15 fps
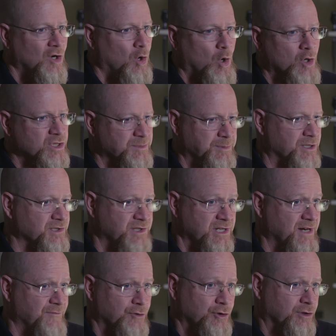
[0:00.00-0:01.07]
or is it because they
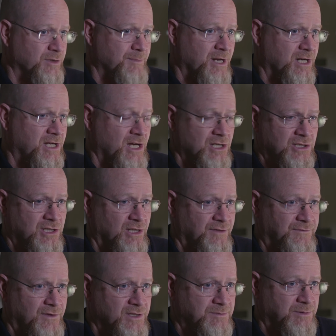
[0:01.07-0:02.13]
never took the medication in the
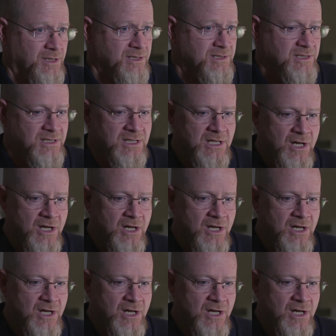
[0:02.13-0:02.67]
first place?